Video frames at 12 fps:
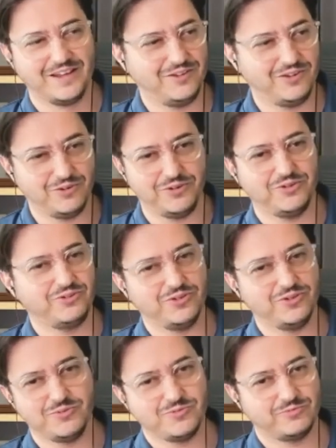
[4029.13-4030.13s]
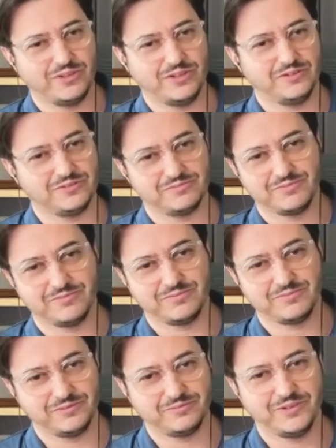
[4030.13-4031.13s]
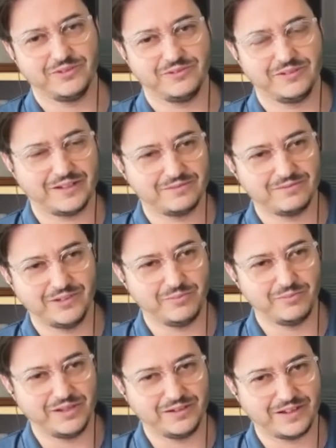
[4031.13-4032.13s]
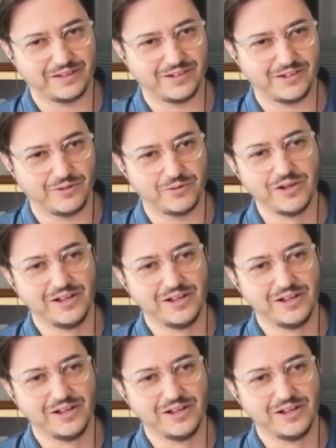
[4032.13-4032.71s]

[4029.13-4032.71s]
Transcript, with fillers: you you you you you you let you being let go,